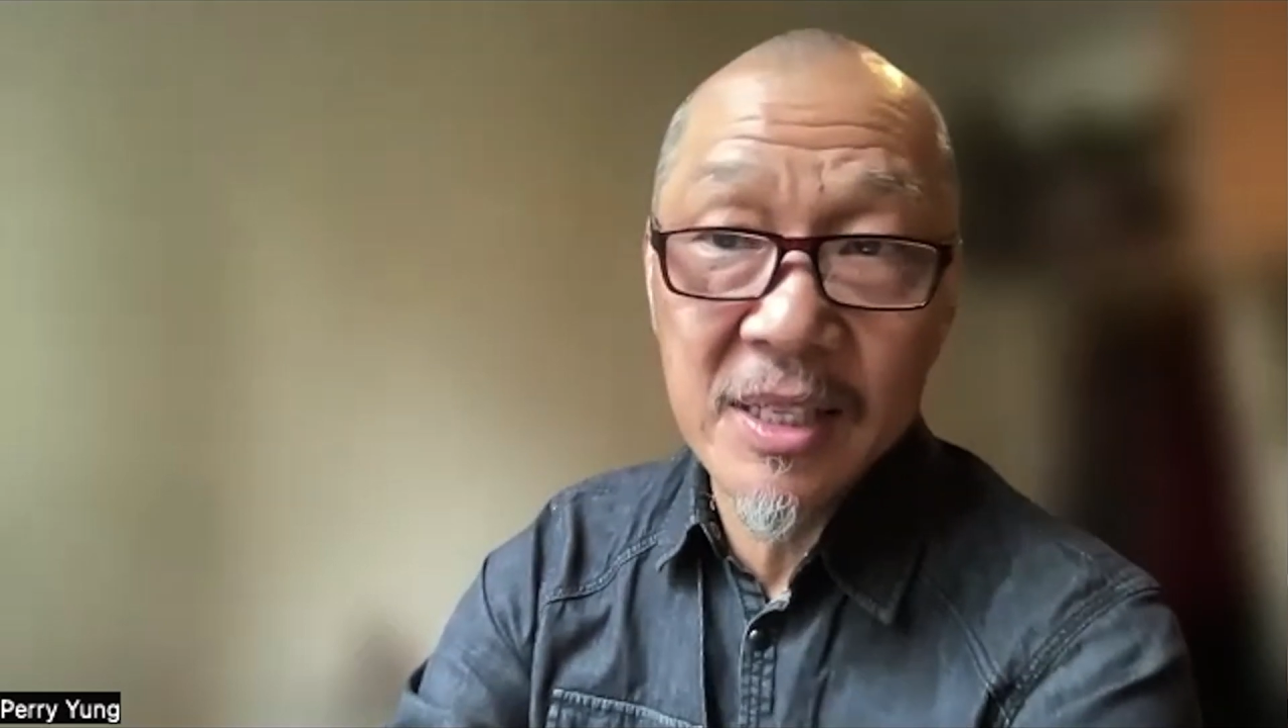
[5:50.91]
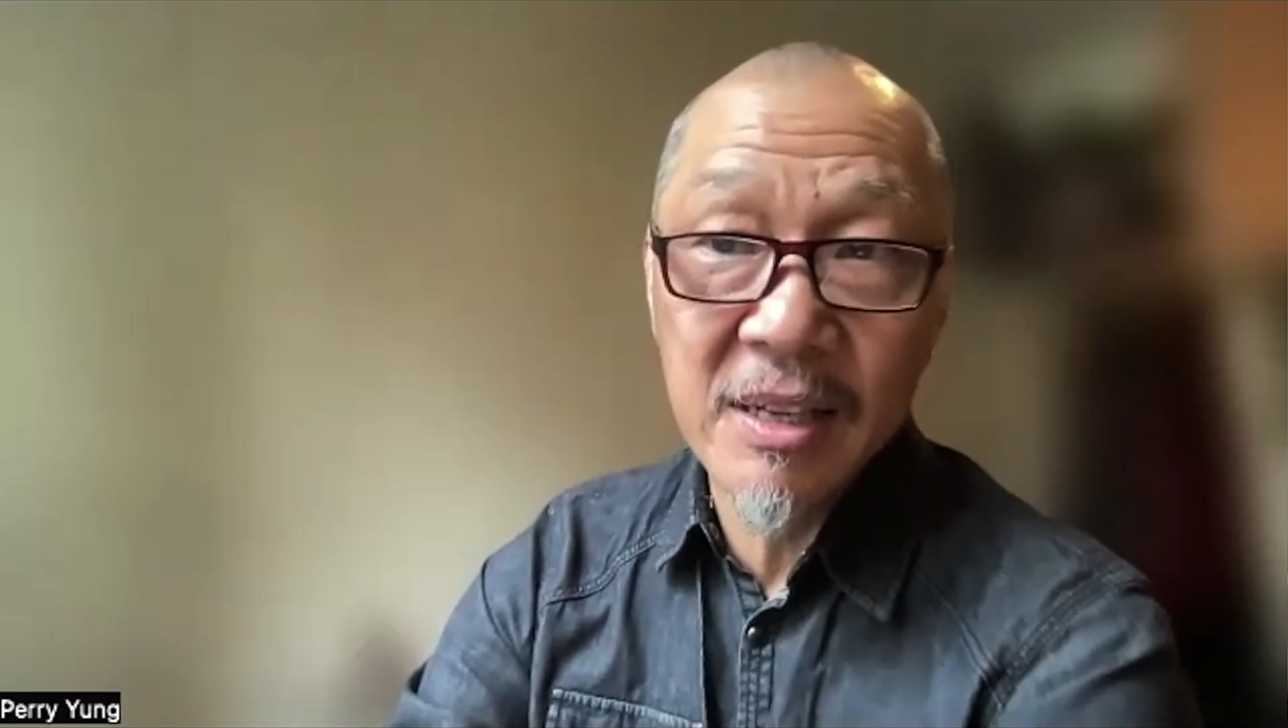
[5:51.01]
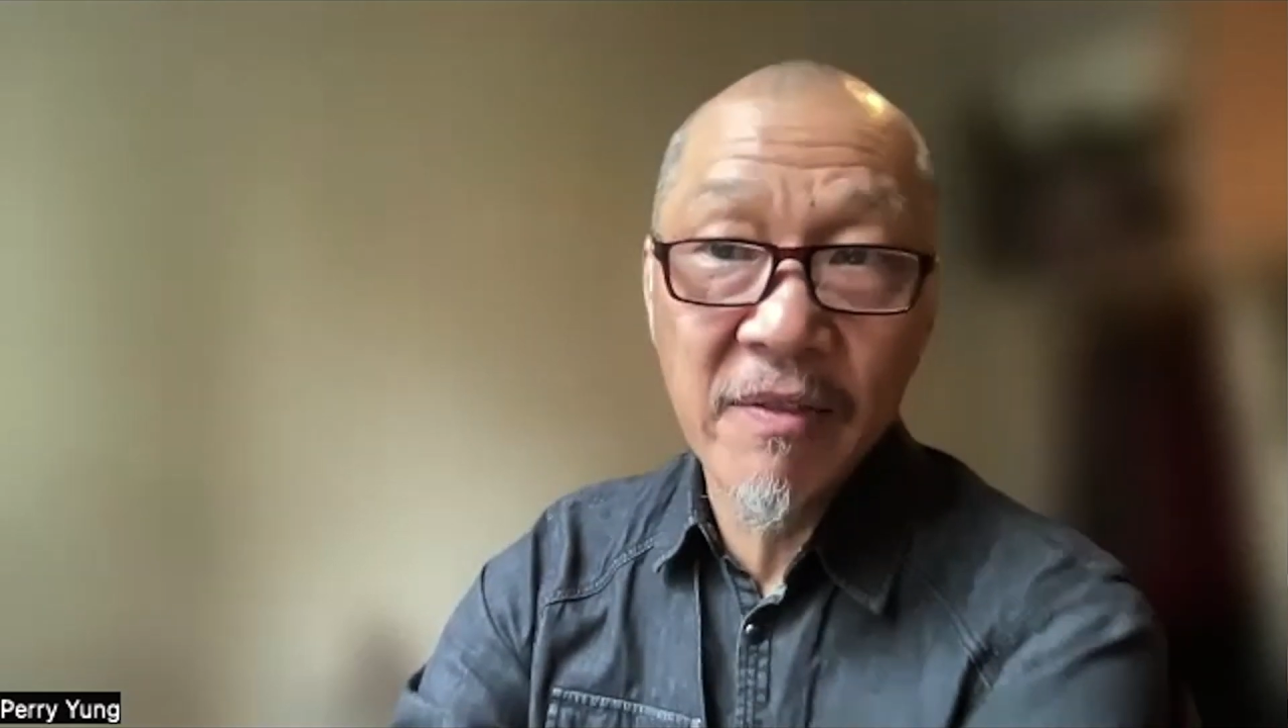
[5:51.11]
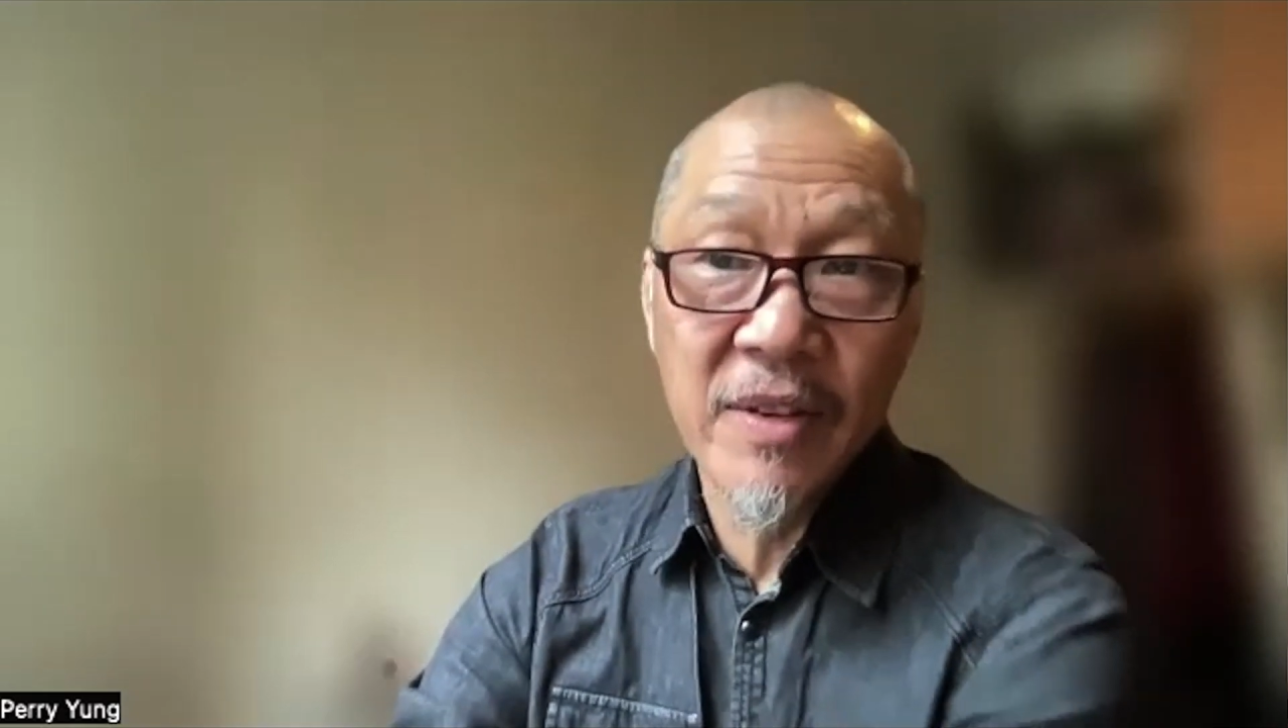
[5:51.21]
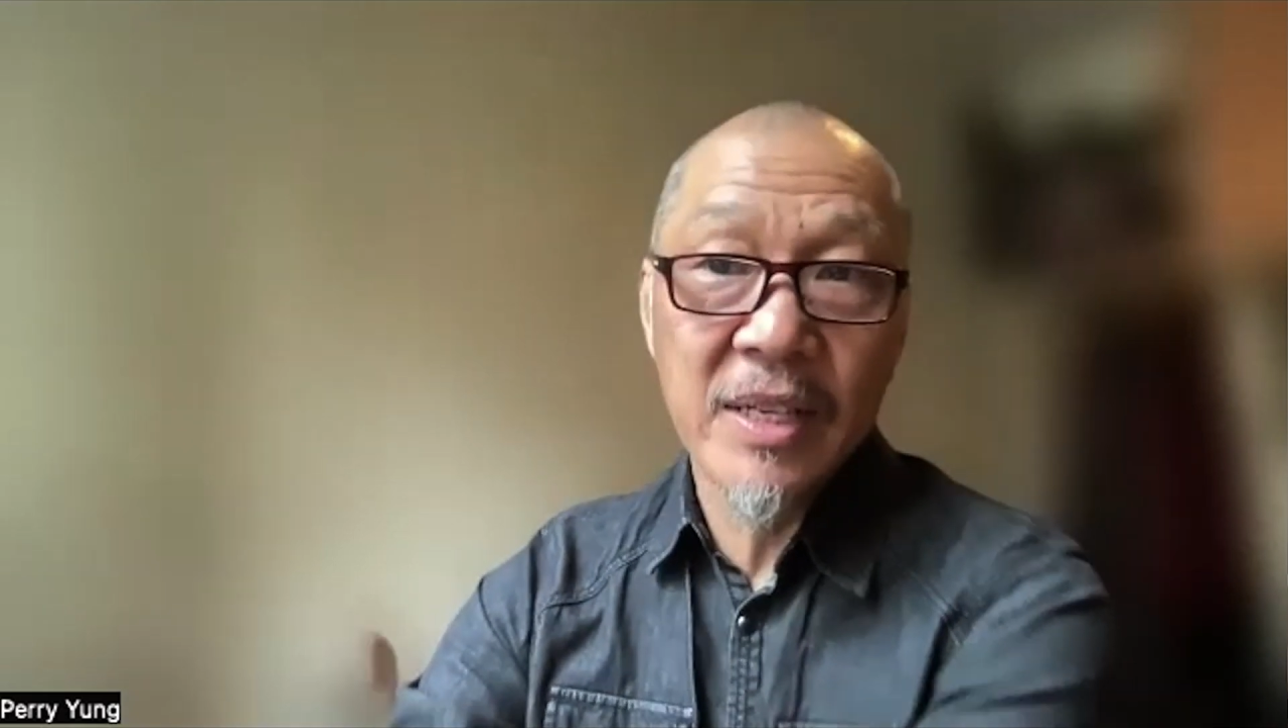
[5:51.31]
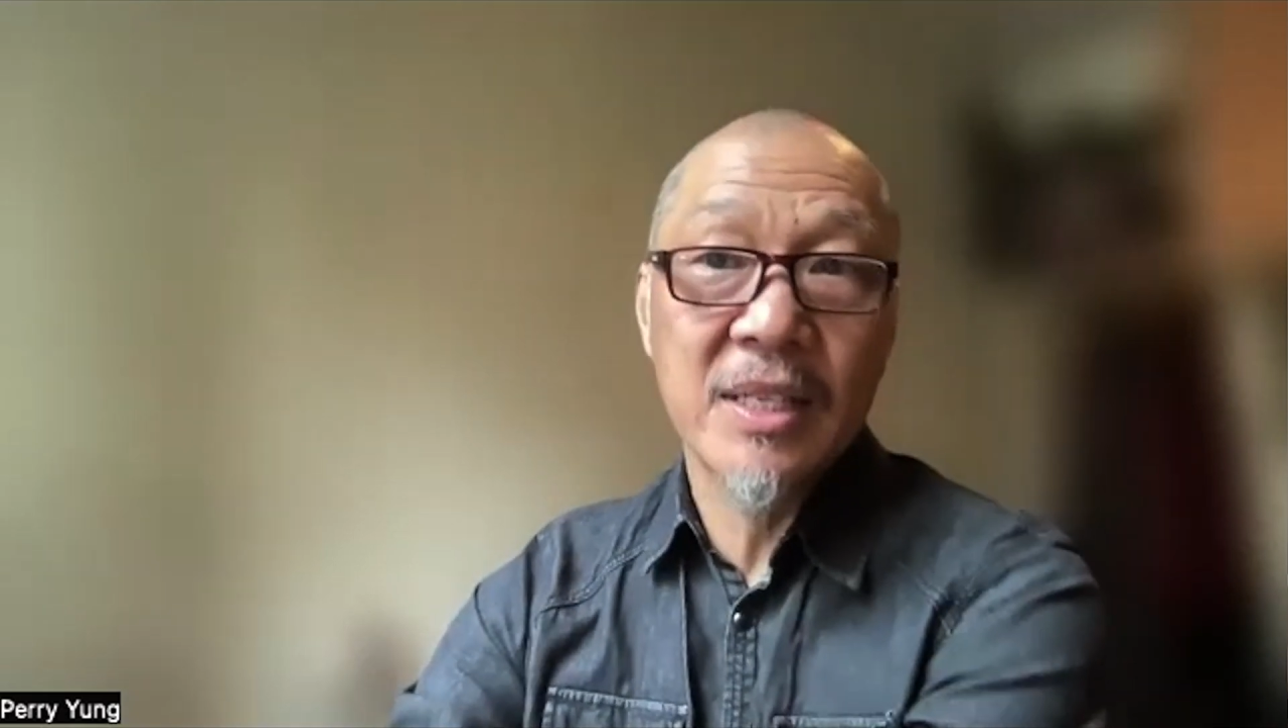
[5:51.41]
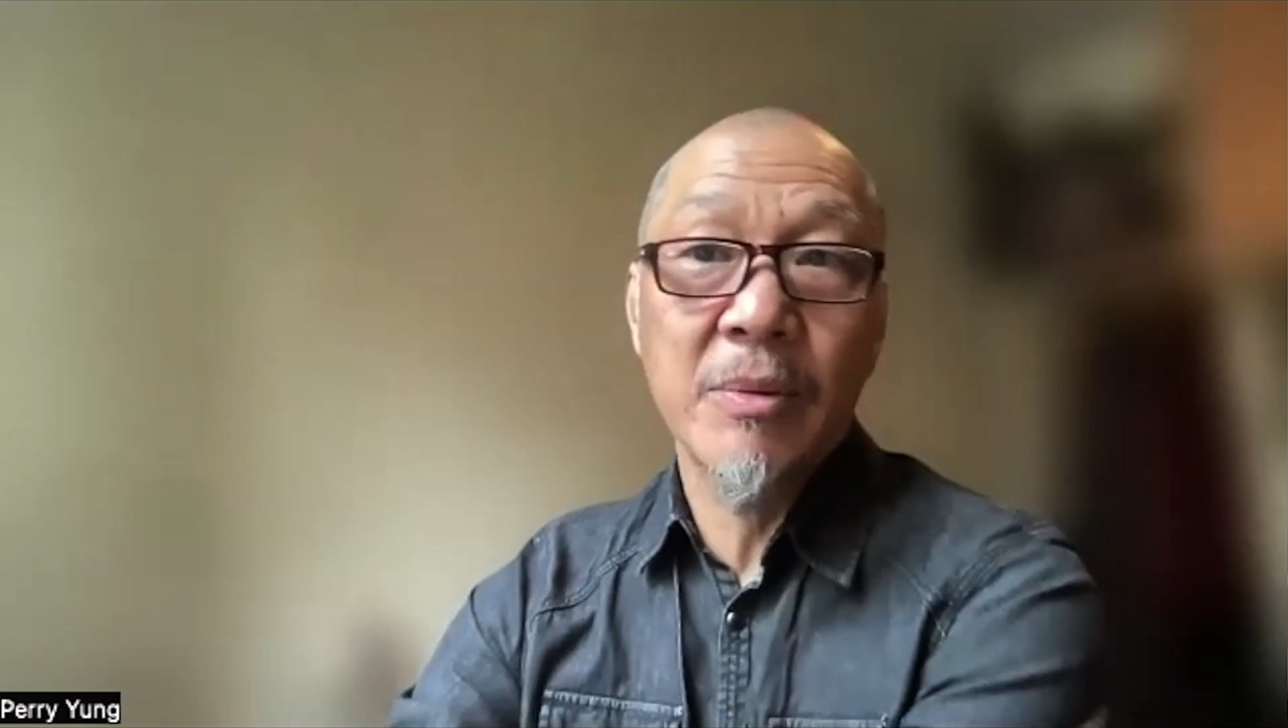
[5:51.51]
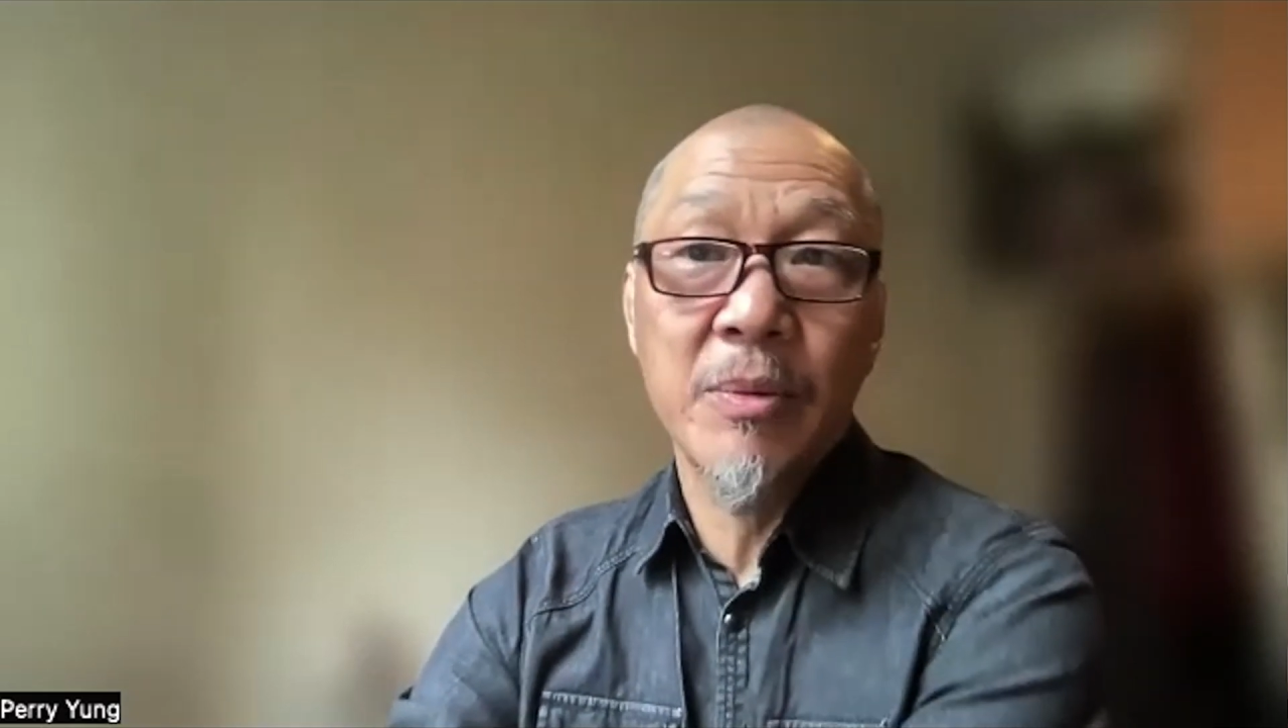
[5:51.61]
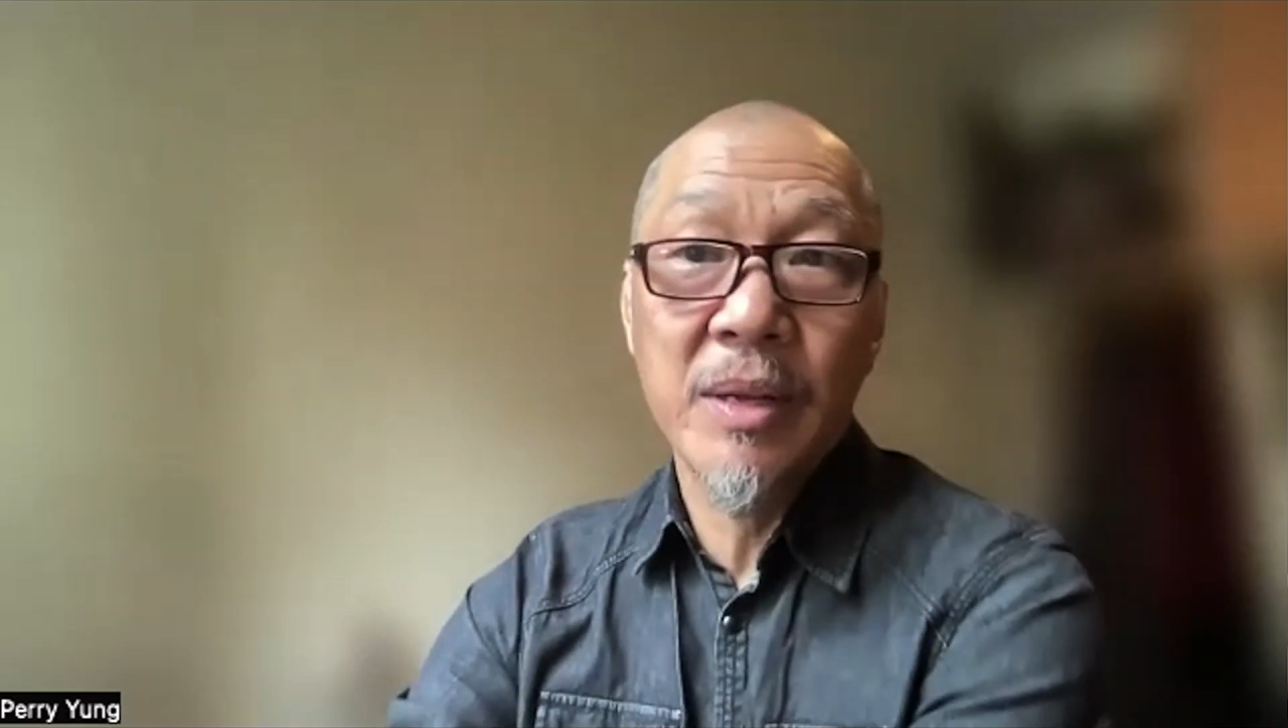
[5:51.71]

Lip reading: 70s,